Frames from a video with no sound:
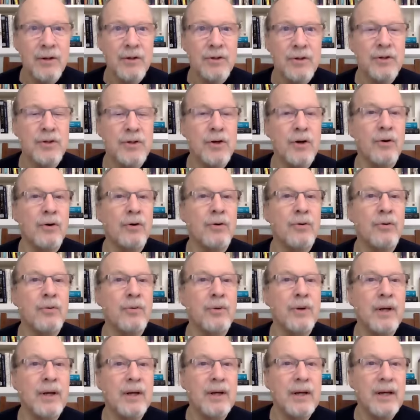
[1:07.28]

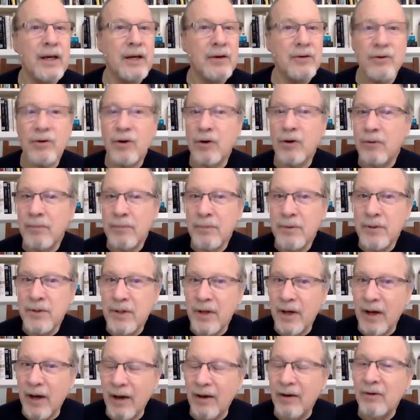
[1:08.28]
So in
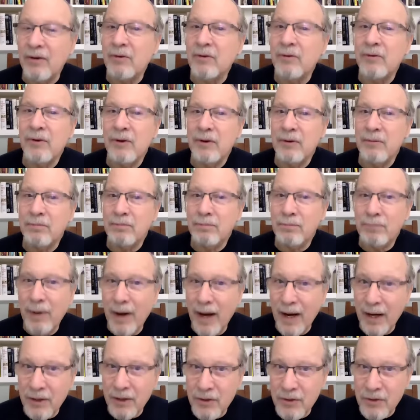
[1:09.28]
terms of
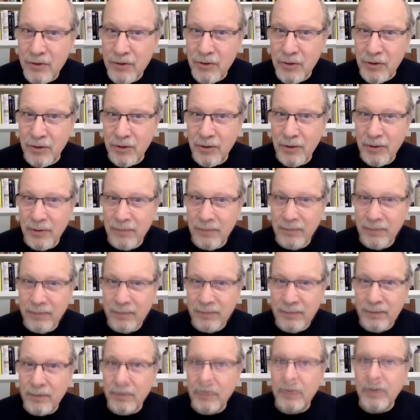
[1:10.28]
posture,
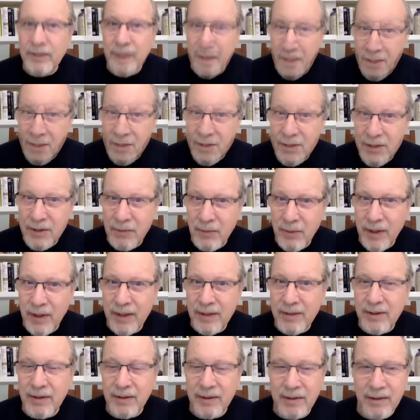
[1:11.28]
an easy
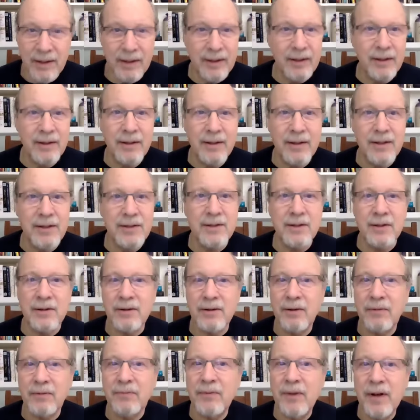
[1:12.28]
way to think is
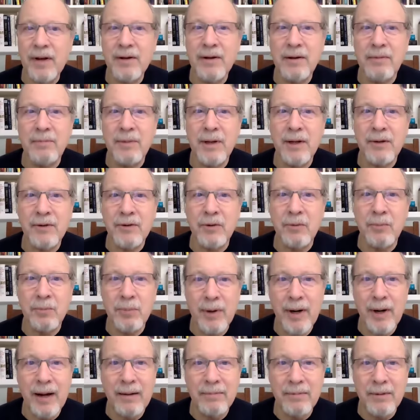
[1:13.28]
that the fundamental
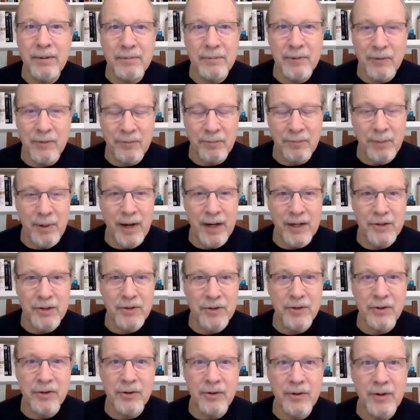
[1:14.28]
problem of
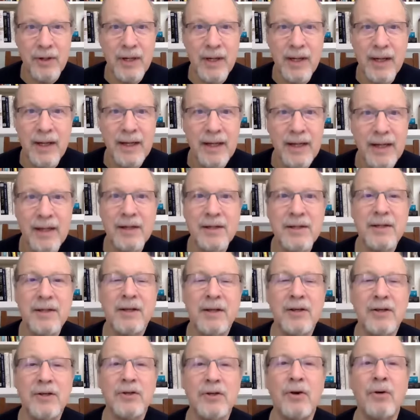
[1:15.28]
posture is
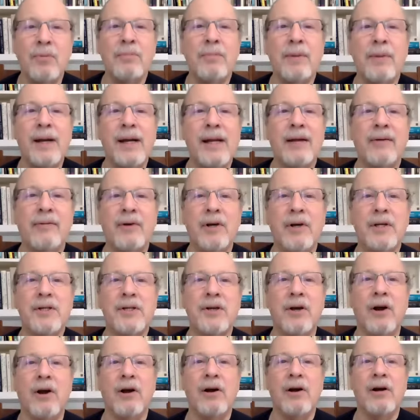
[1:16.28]
that so many of
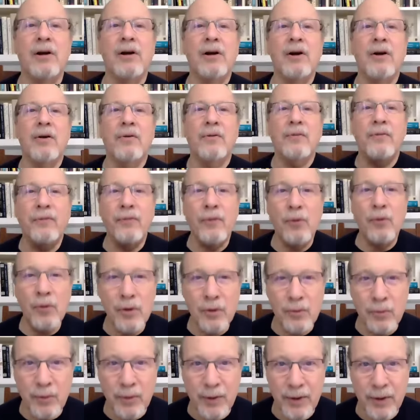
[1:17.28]
us are
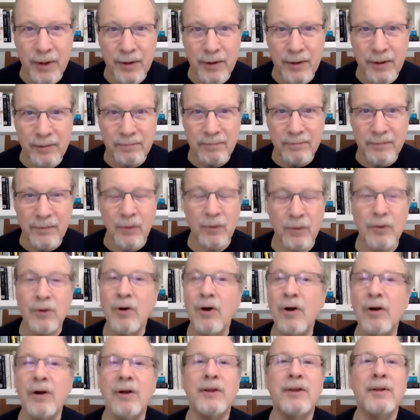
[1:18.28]
forward, or
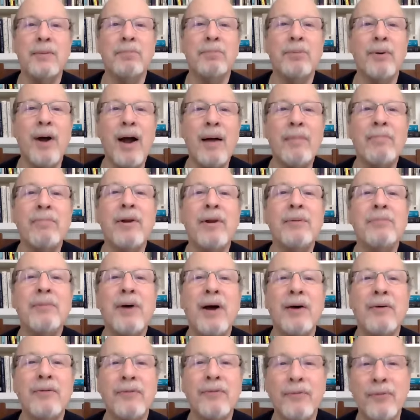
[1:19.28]
call it the
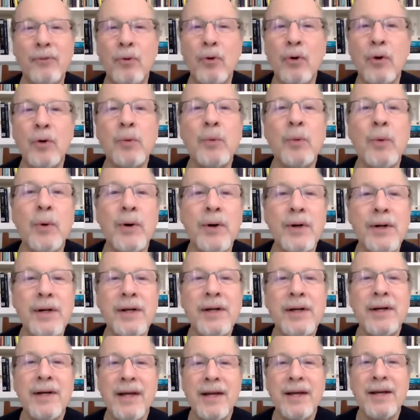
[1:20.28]
problem of
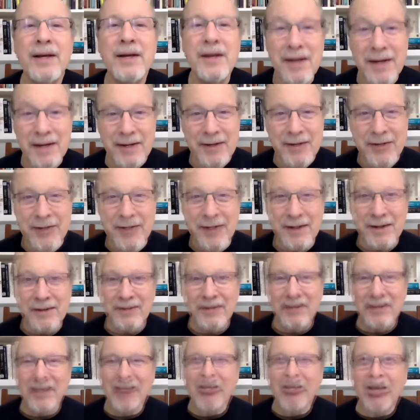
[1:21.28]
forwardness.
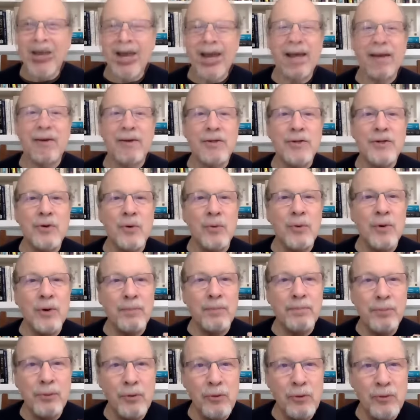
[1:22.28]
And so
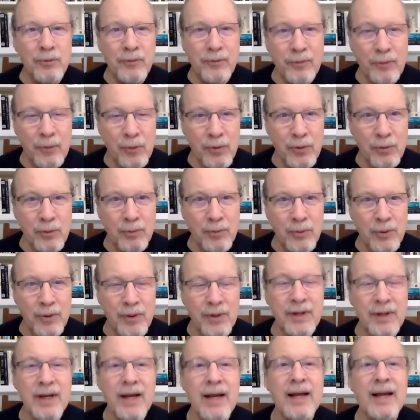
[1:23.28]
we're pulled
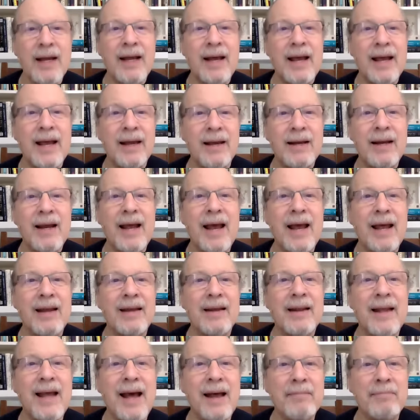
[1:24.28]
forward,
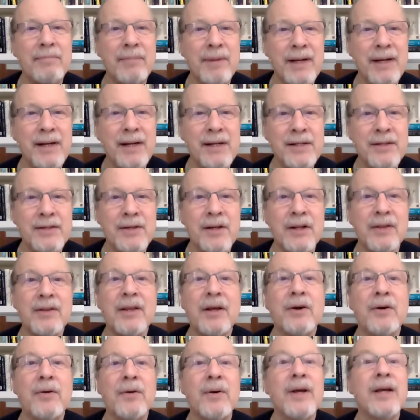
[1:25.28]
and that means that
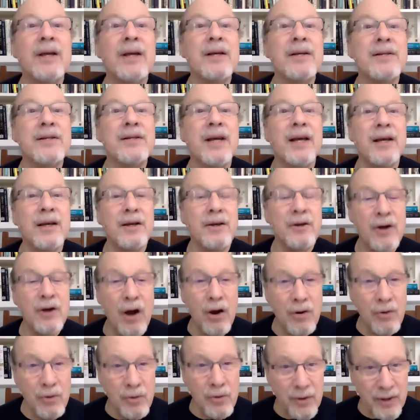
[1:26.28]
there is a
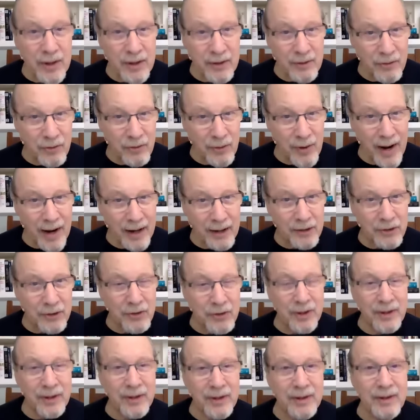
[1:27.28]

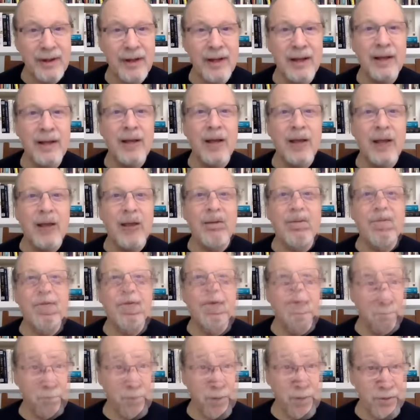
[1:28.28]
co-contraction of
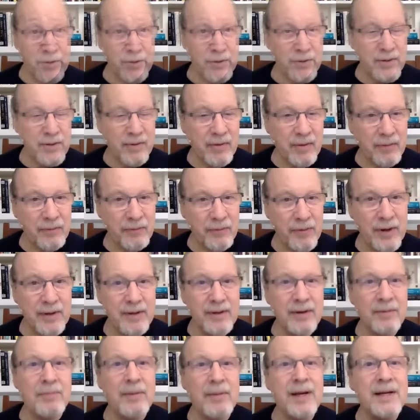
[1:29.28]
the muscles of the
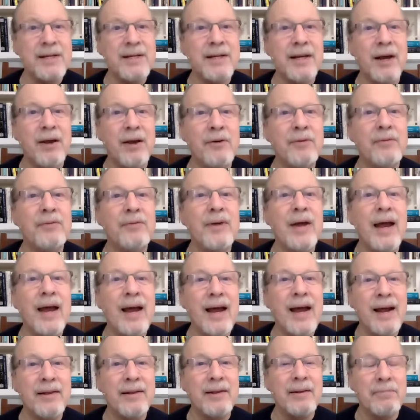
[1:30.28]
front of myself
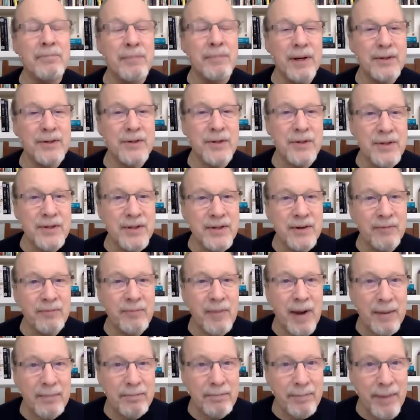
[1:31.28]
and the muscles of
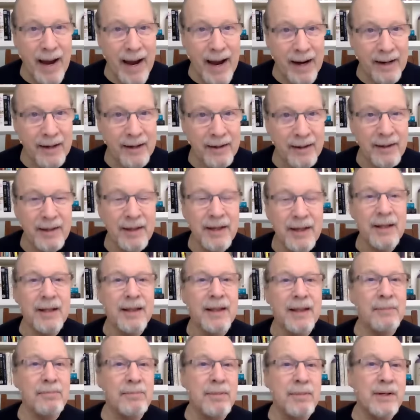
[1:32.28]
my back.
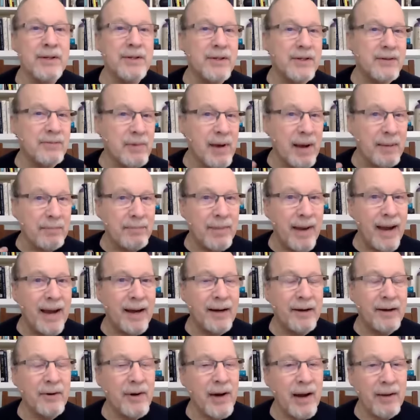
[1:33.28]
The muscles of my
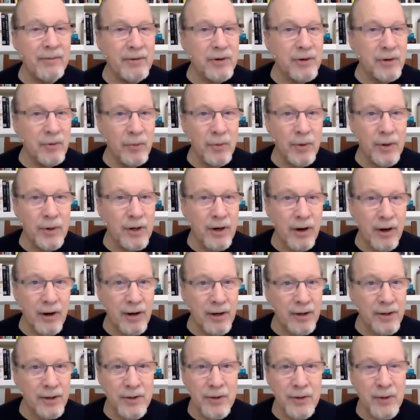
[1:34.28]
back are having to work
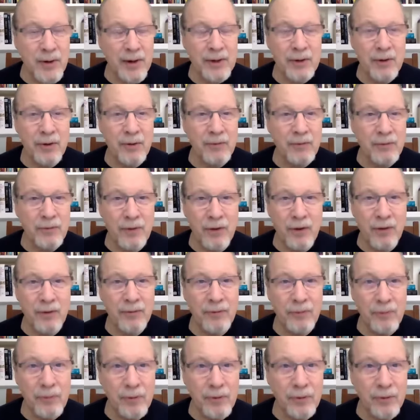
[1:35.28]
hard so I don't fall
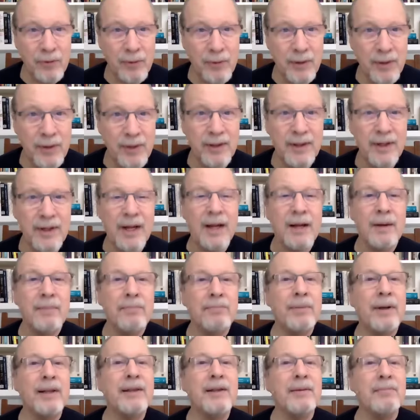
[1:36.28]
forward,
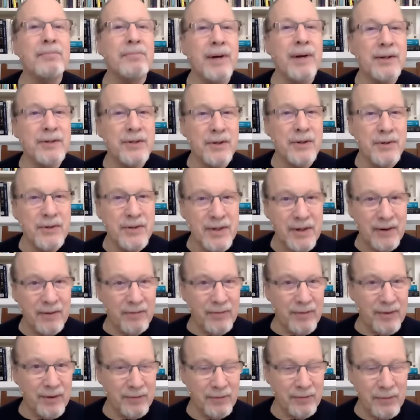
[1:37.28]
but the muscles
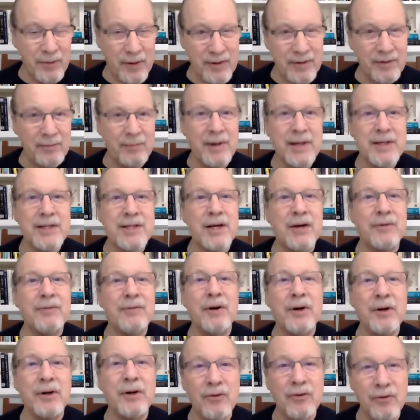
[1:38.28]
of the front of myself
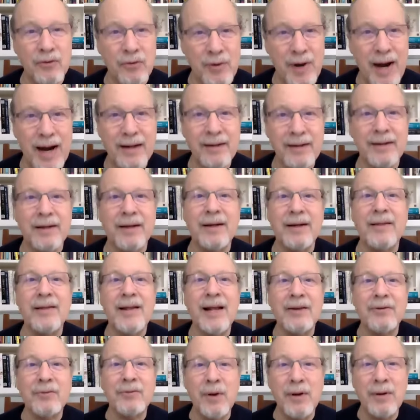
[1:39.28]
are contracted, and
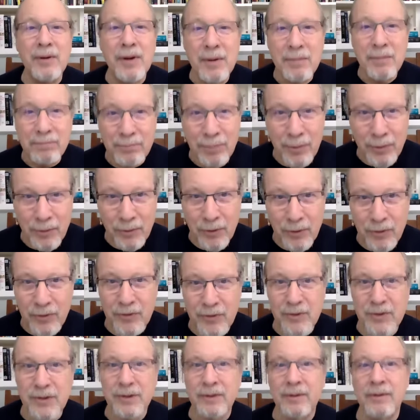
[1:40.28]
that's what
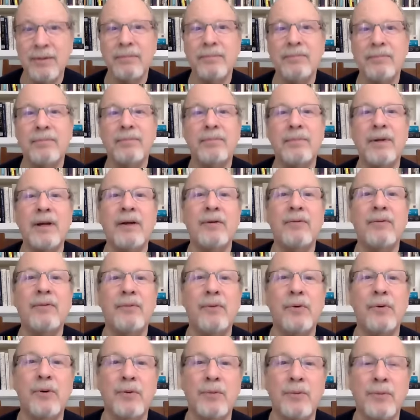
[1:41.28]
pulls me
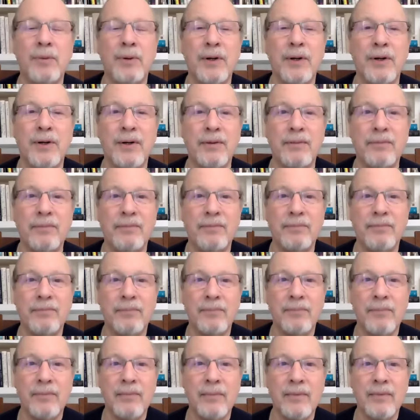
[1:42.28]
forward.
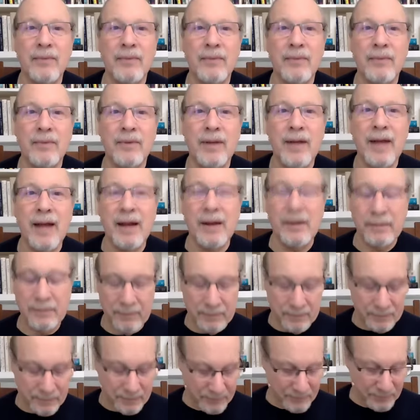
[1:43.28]
Now,
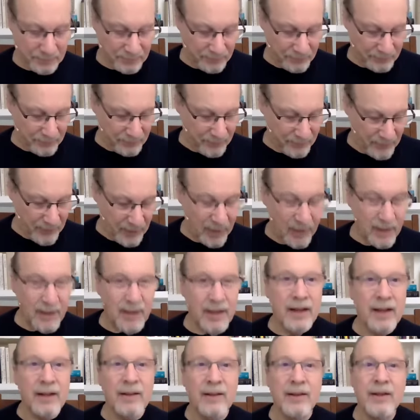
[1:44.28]

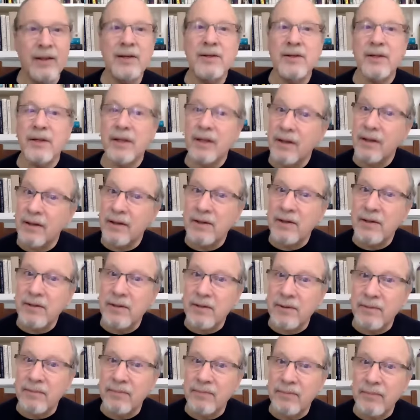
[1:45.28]
this
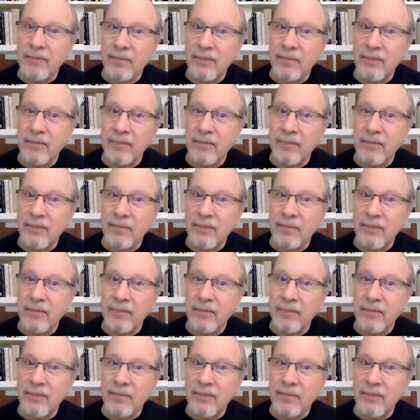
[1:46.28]
is